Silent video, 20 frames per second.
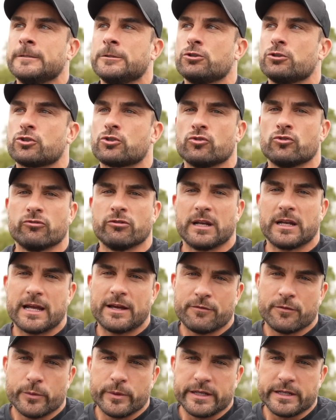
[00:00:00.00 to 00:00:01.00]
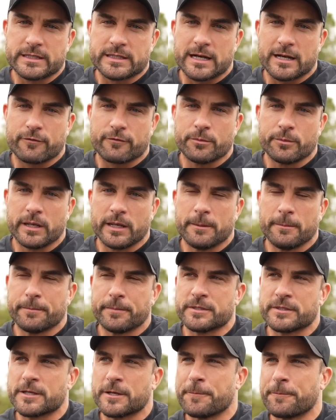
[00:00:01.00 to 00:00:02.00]
just under 11 weeks out from the
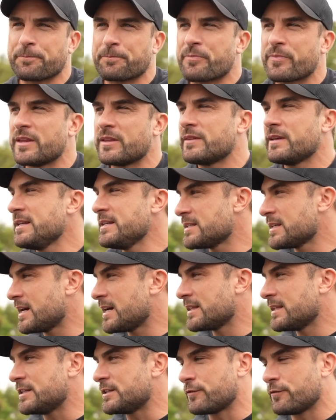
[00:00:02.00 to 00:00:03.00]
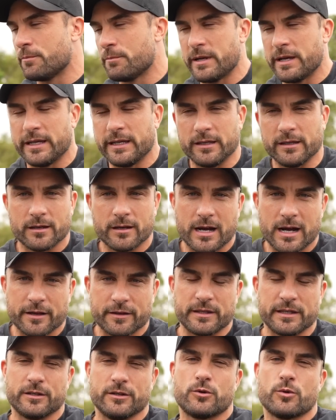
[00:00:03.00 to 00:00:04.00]
Olympia. So things like this for me, I
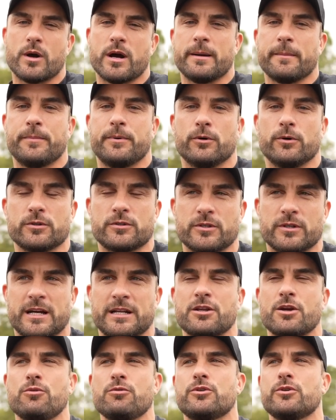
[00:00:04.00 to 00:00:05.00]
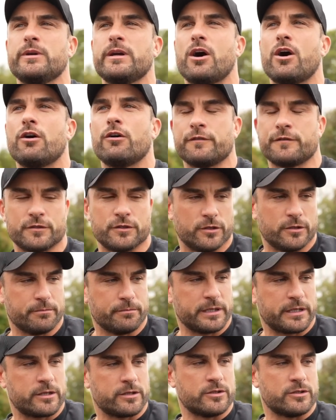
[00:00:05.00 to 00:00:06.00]
think, are quite important. I don't do it often
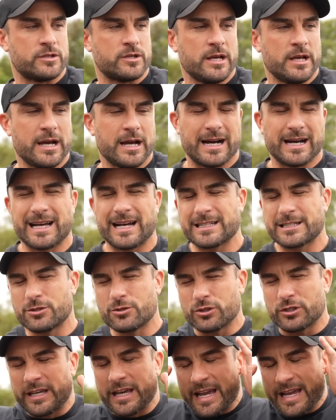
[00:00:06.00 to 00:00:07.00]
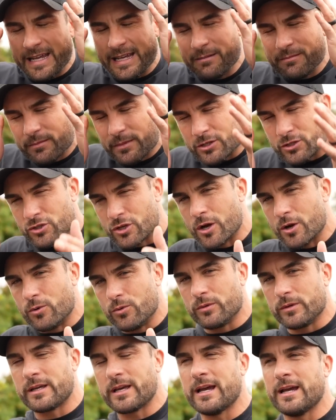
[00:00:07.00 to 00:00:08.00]
because I like to just get in my
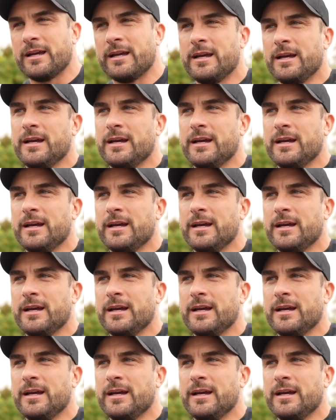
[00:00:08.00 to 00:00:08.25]
zone, get